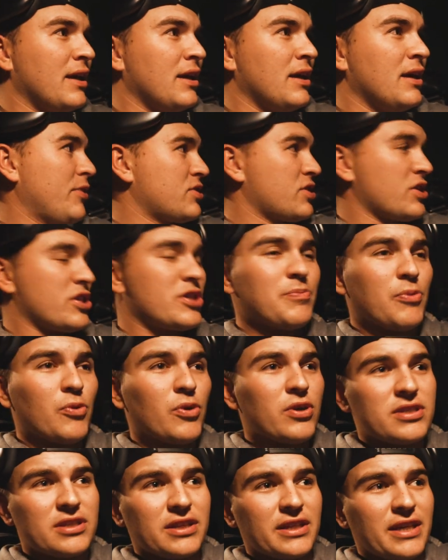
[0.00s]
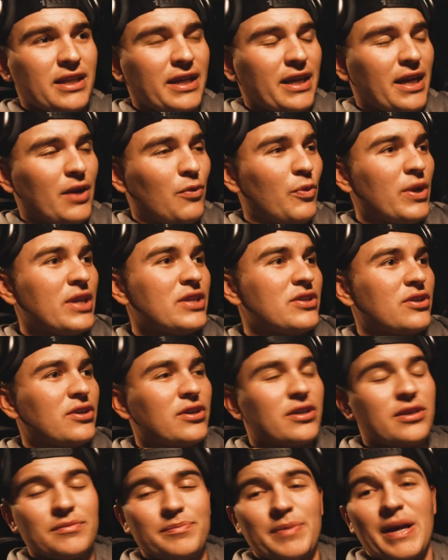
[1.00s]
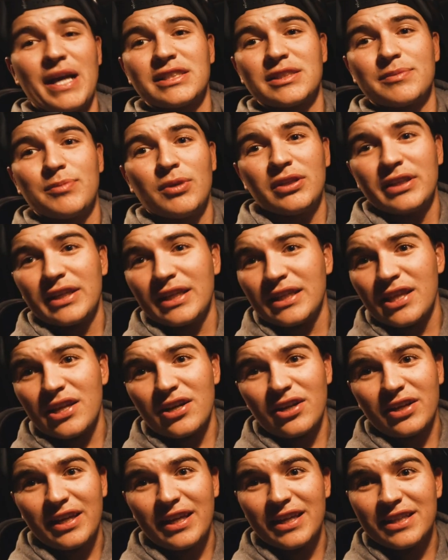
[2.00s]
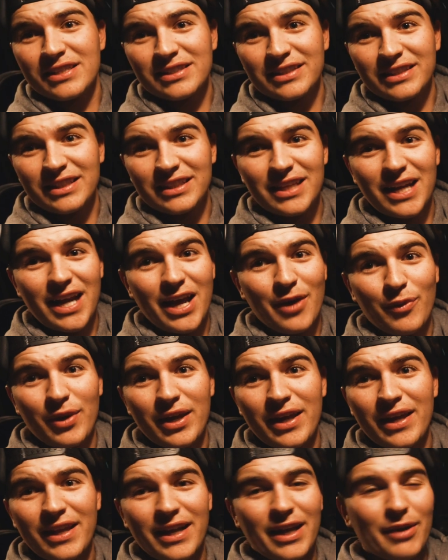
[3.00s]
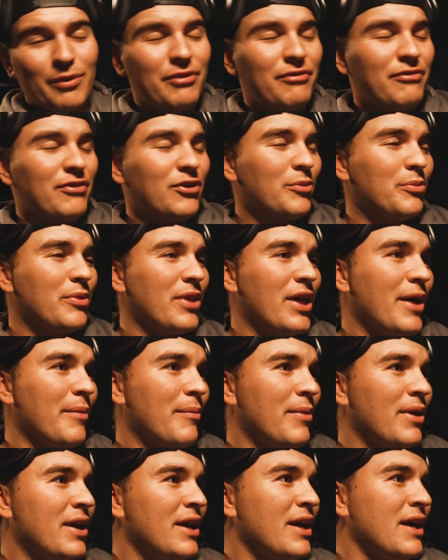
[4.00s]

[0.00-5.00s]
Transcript: There's a sports league, like a winter basketball league, that a kids league, that I went and I would film them,